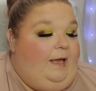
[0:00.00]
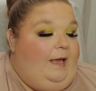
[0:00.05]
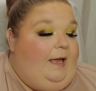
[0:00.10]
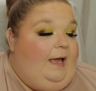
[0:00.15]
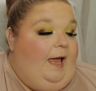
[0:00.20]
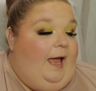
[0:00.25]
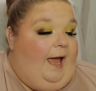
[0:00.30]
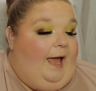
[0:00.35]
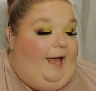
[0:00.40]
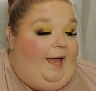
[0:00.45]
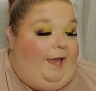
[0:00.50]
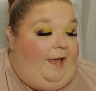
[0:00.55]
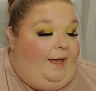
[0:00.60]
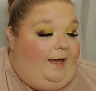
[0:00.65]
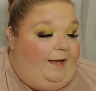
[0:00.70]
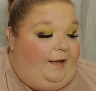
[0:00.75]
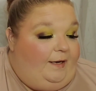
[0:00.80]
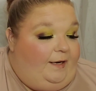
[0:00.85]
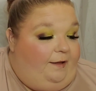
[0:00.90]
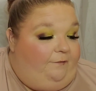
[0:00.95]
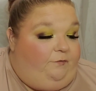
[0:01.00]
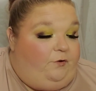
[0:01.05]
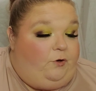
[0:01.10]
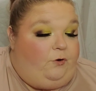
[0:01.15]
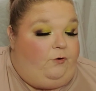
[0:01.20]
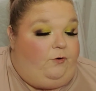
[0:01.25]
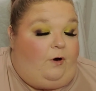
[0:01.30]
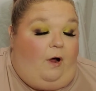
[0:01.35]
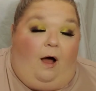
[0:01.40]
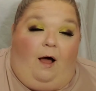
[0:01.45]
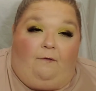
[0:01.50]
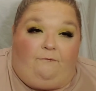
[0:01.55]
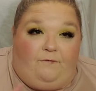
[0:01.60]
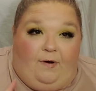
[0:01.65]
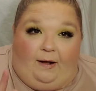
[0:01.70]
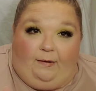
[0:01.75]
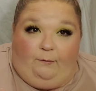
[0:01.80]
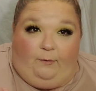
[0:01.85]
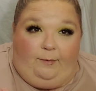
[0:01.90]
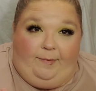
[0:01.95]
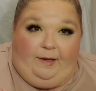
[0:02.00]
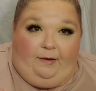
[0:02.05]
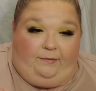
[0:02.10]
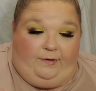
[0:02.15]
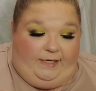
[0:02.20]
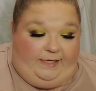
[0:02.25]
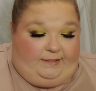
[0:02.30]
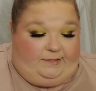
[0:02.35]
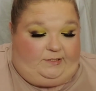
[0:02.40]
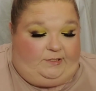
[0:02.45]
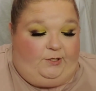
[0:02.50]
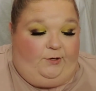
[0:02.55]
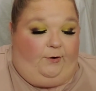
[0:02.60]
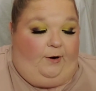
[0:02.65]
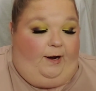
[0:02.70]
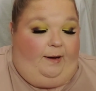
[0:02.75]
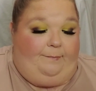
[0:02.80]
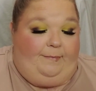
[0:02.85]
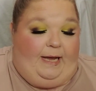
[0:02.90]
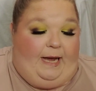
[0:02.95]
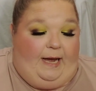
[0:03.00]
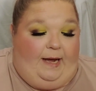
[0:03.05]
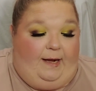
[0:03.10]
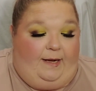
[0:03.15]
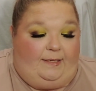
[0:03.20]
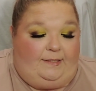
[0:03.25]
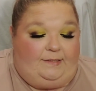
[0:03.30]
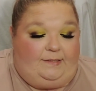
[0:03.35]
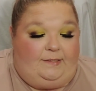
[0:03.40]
And if you're not following me on Instagram, guys,